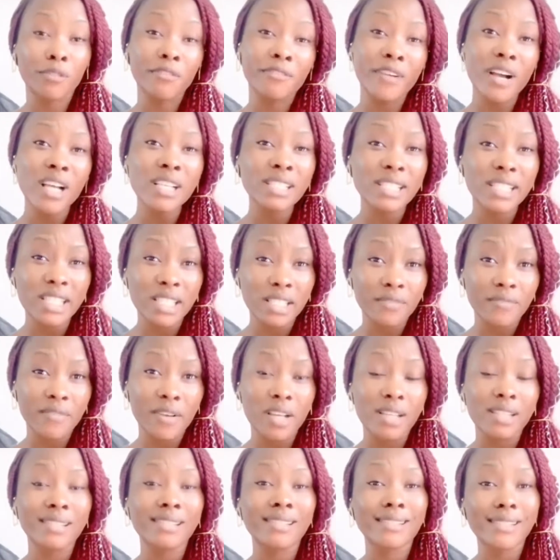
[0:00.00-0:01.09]
First things
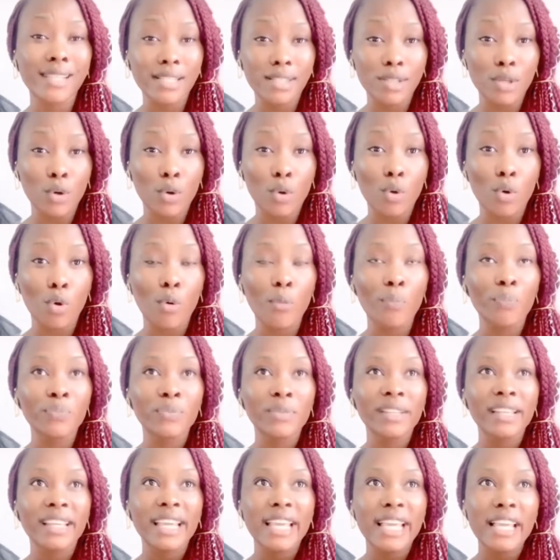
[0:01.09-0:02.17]
first, set a goal.
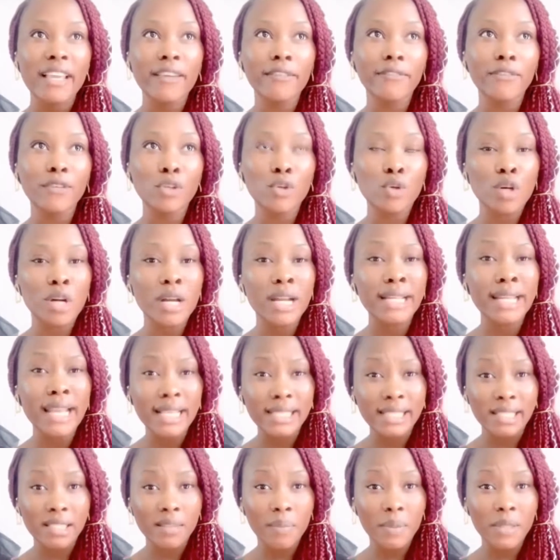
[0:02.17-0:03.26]
If you are an
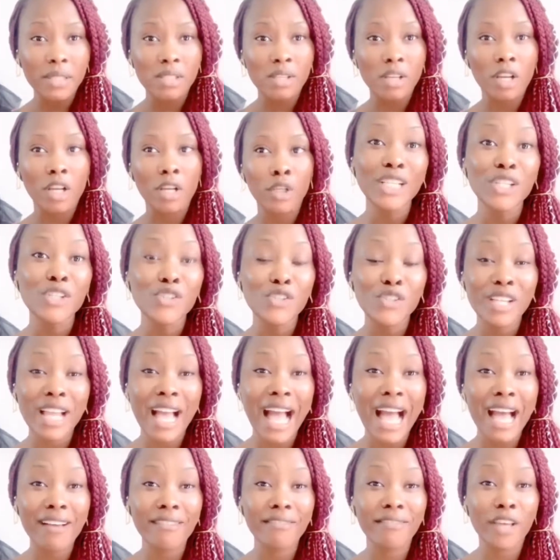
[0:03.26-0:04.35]
exhibitor, you should
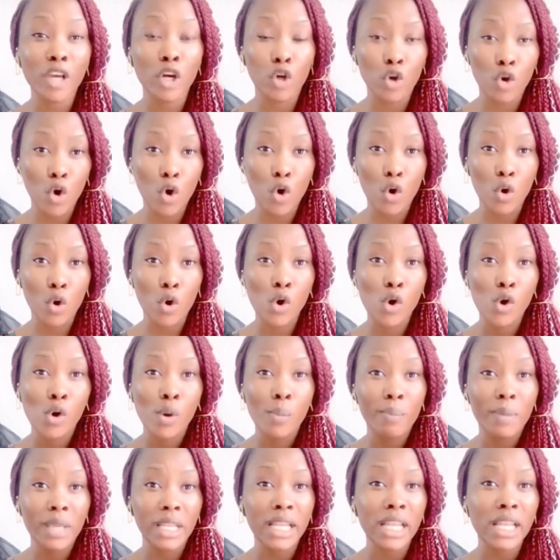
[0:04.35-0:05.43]
have a goal,
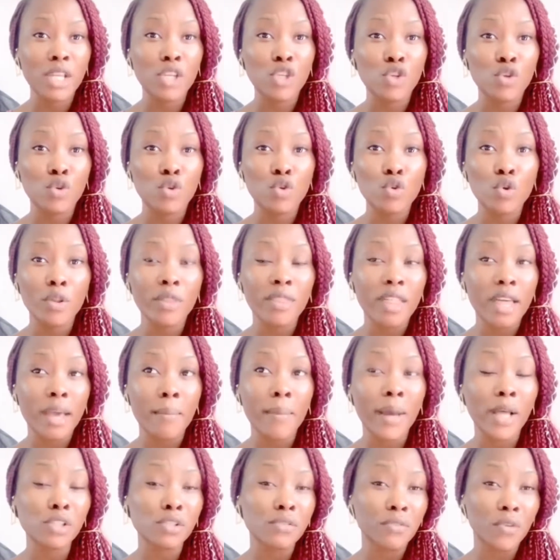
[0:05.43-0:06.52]
meaning you know the
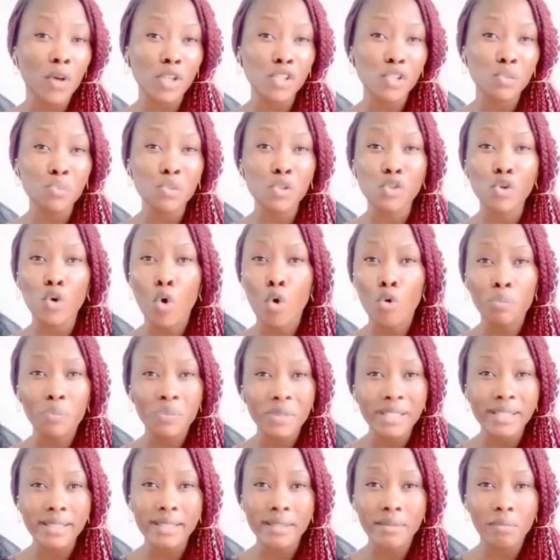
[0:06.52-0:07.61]
amount of customers you're
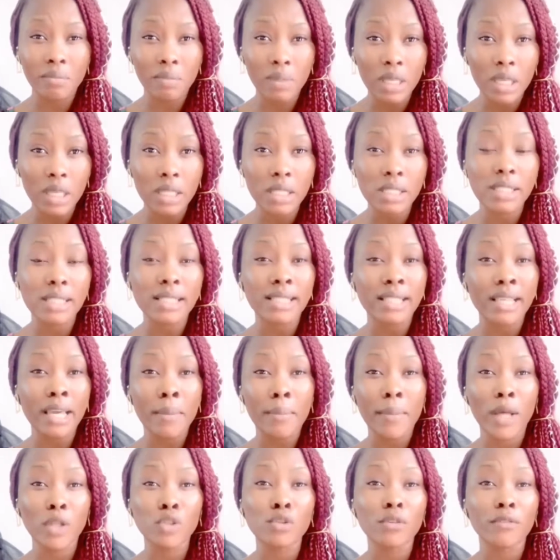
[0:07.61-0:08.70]
hoping to meet, the
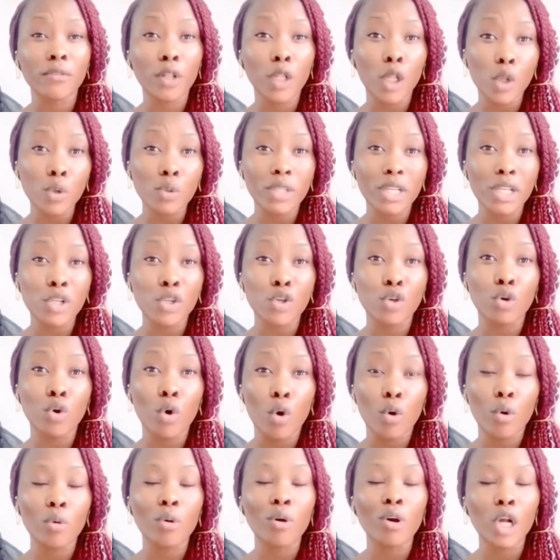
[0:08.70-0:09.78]
amount of clothing
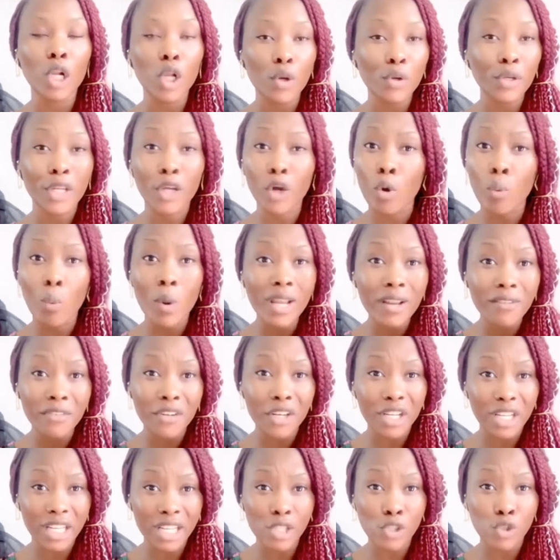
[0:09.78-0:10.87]
or whatever
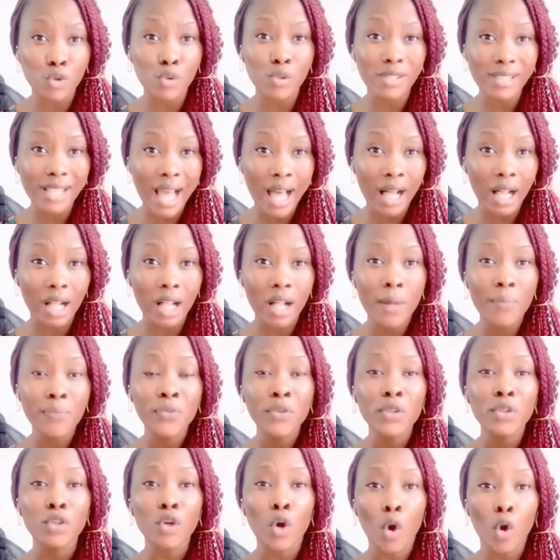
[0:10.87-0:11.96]
it is you sell,
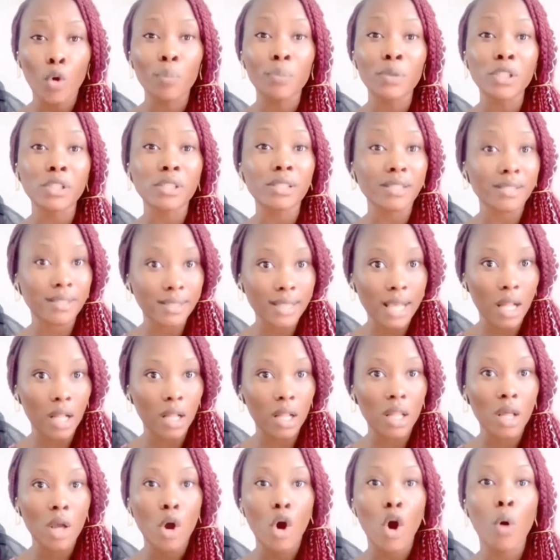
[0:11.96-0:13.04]
you're hoping to sell,
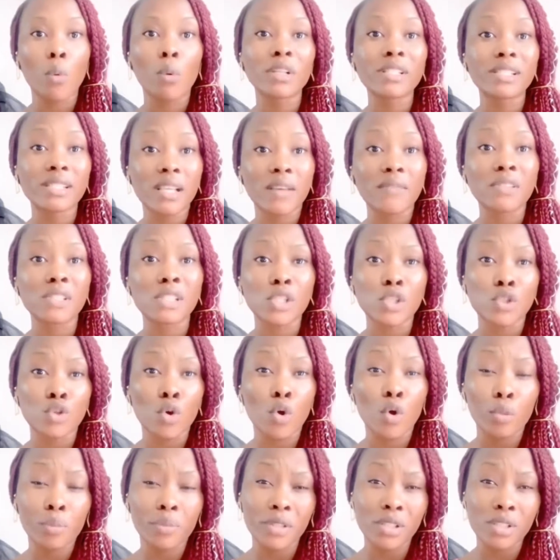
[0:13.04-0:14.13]
or what services
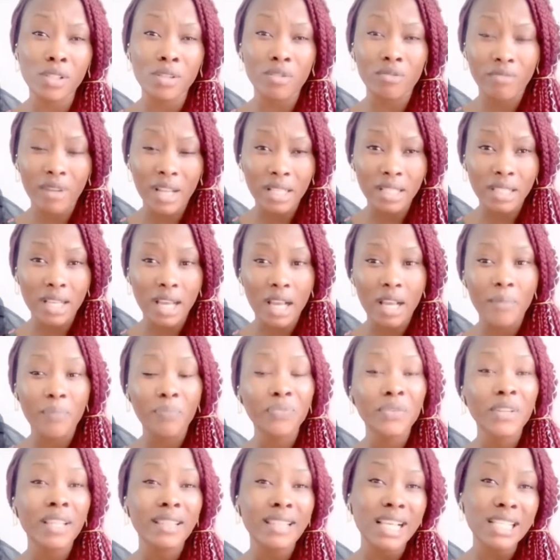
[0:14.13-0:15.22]
you're hoping to render.
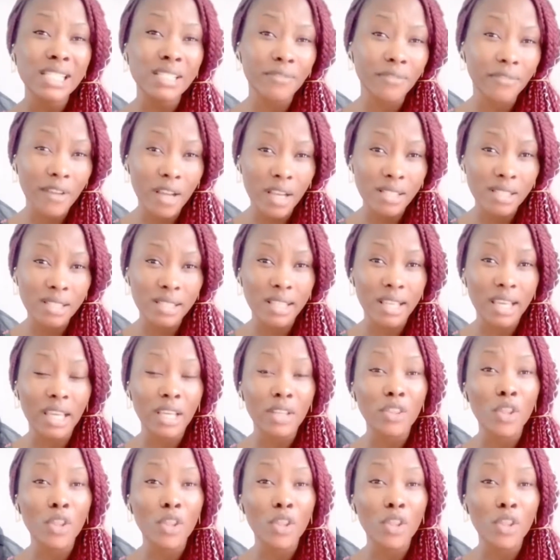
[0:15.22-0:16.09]
That's the first thing.